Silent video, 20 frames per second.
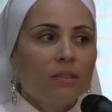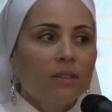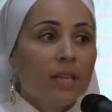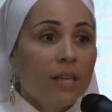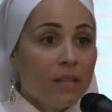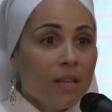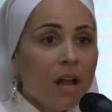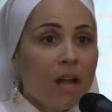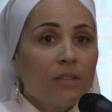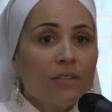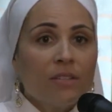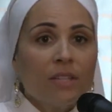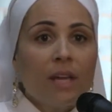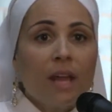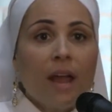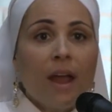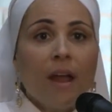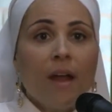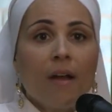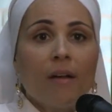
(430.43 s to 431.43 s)
Can y'all see
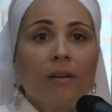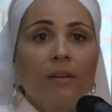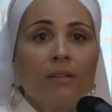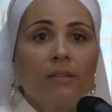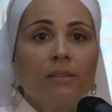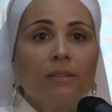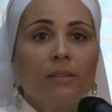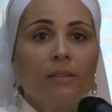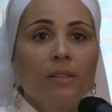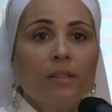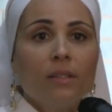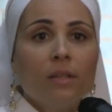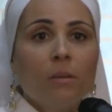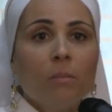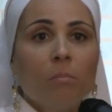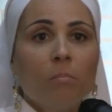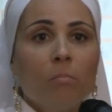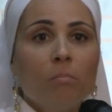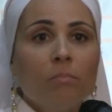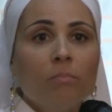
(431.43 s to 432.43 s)
air?
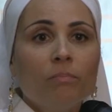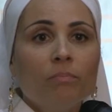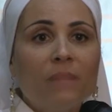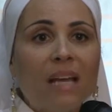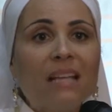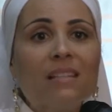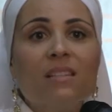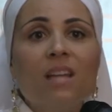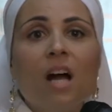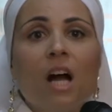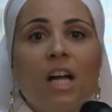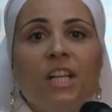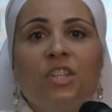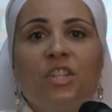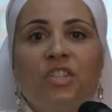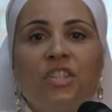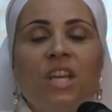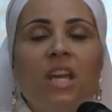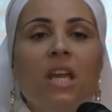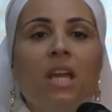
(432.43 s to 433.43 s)
That's the
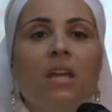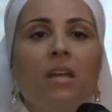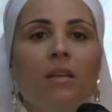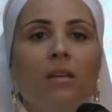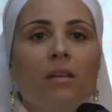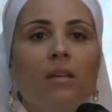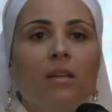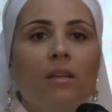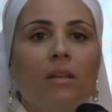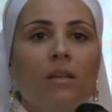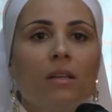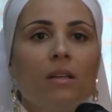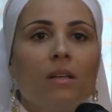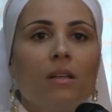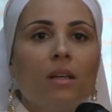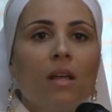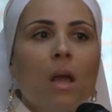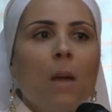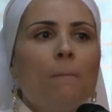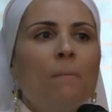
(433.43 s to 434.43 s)
unseen.
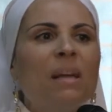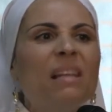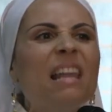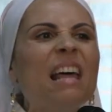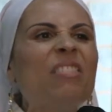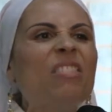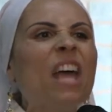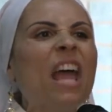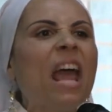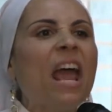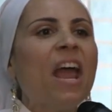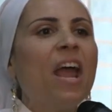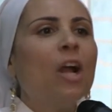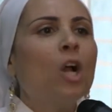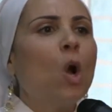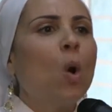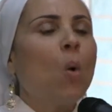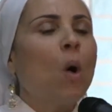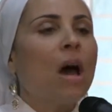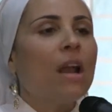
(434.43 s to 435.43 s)
But let the
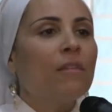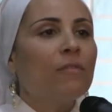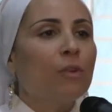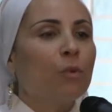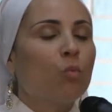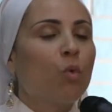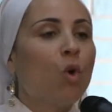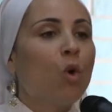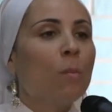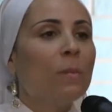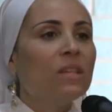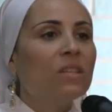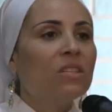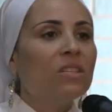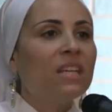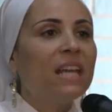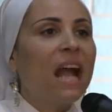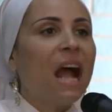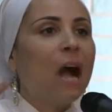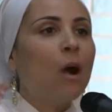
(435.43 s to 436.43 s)
air go out of the room and
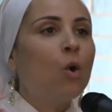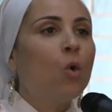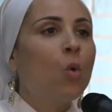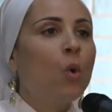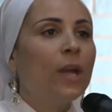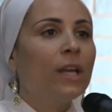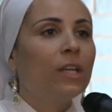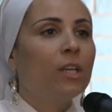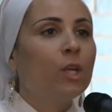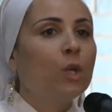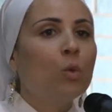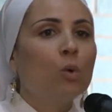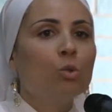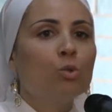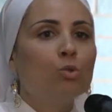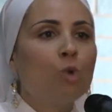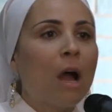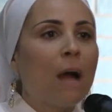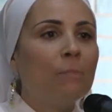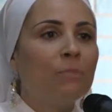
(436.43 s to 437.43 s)
see how quick you will
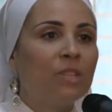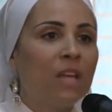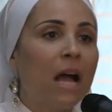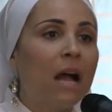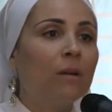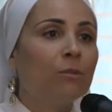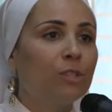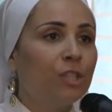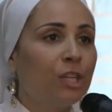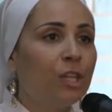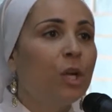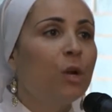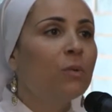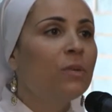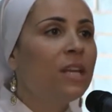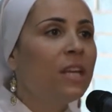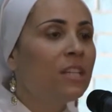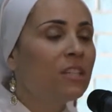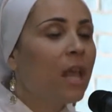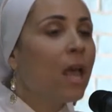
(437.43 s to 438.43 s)
drop down to your
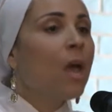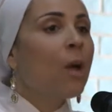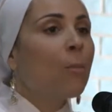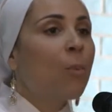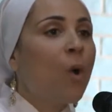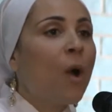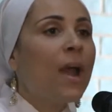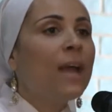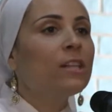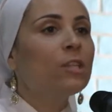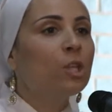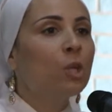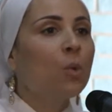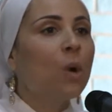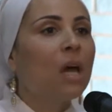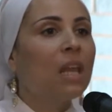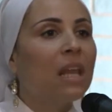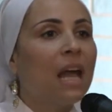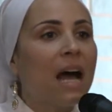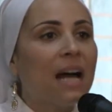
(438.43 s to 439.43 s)
knees praying to
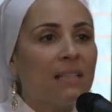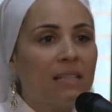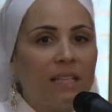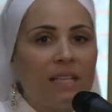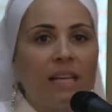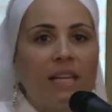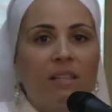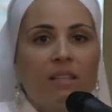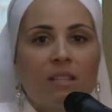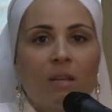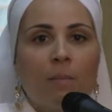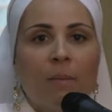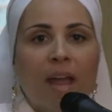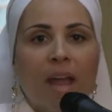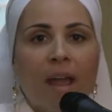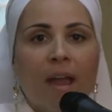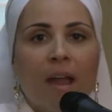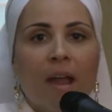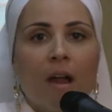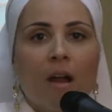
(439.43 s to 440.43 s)
Allah to get some
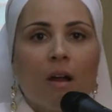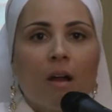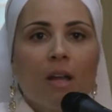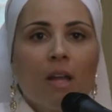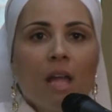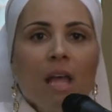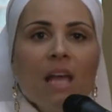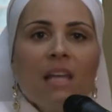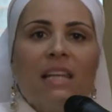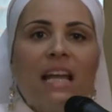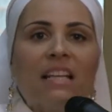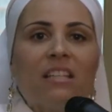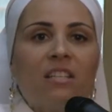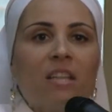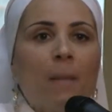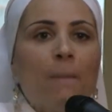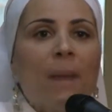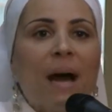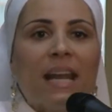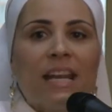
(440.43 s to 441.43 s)
air. Let
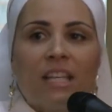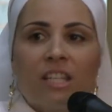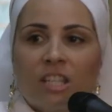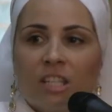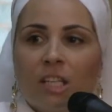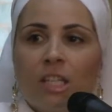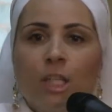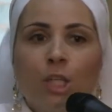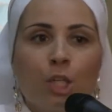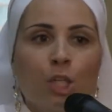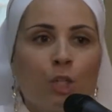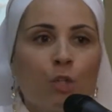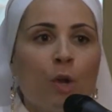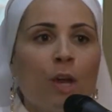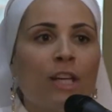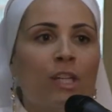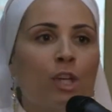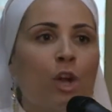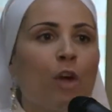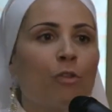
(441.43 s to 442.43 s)
somebody
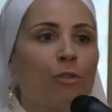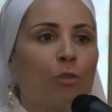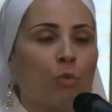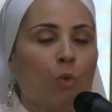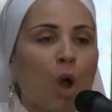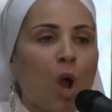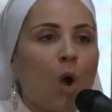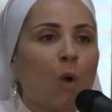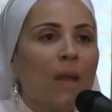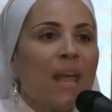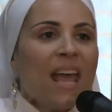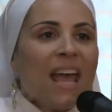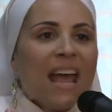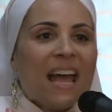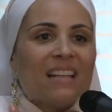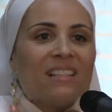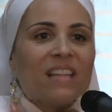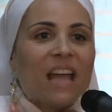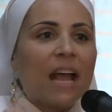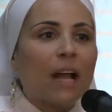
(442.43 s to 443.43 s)
constrict your throat
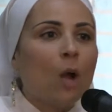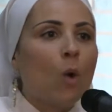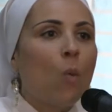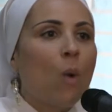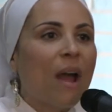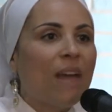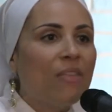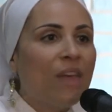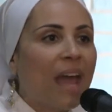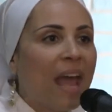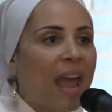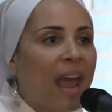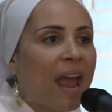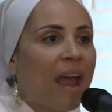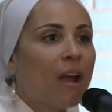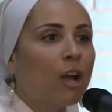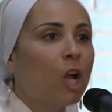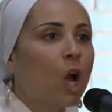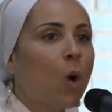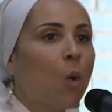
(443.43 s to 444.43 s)
and take away the
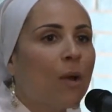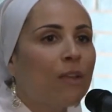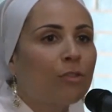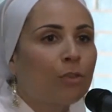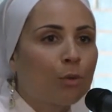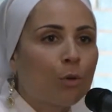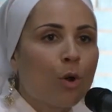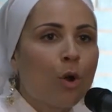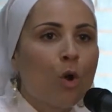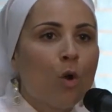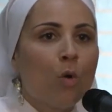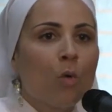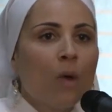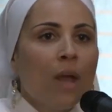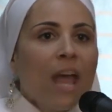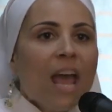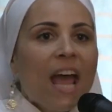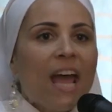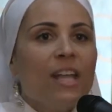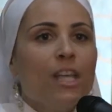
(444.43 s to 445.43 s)
air going through,
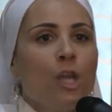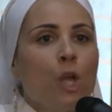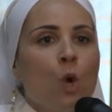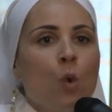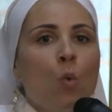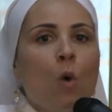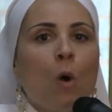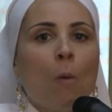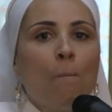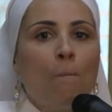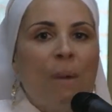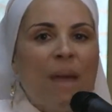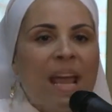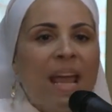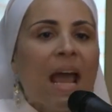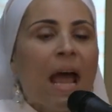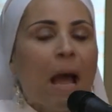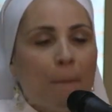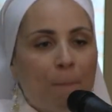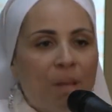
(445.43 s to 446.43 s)
and you will be
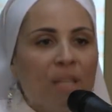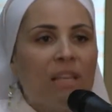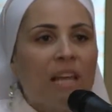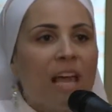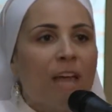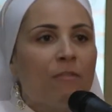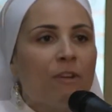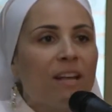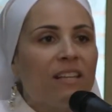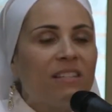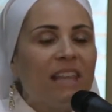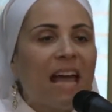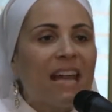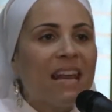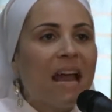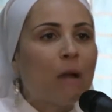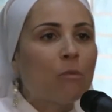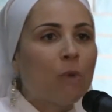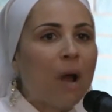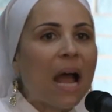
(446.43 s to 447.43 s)
a believer. Is that
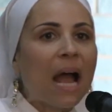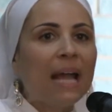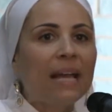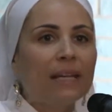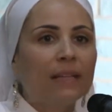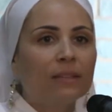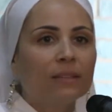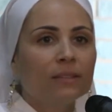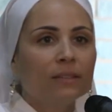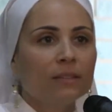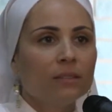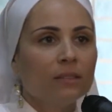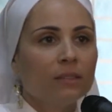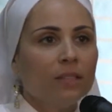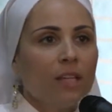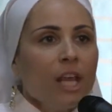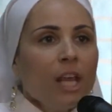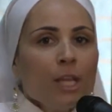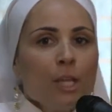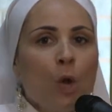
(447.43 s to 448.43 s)
not
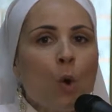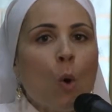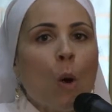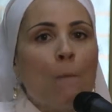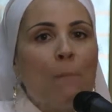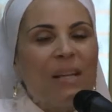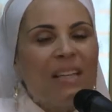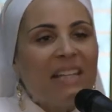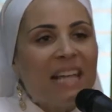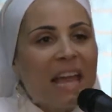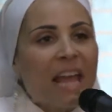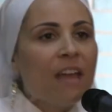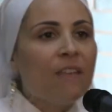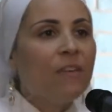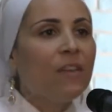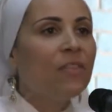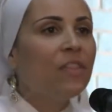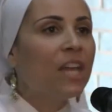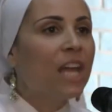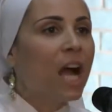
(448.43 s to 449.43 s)
right? You will believe
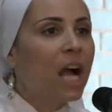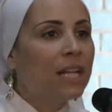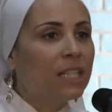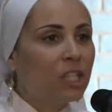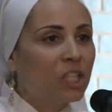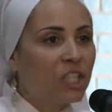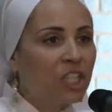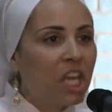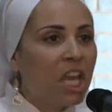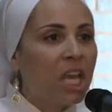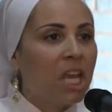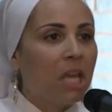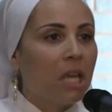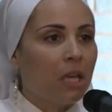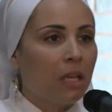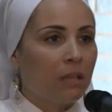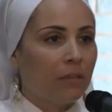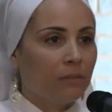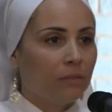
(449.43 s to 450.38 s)
in the unseen.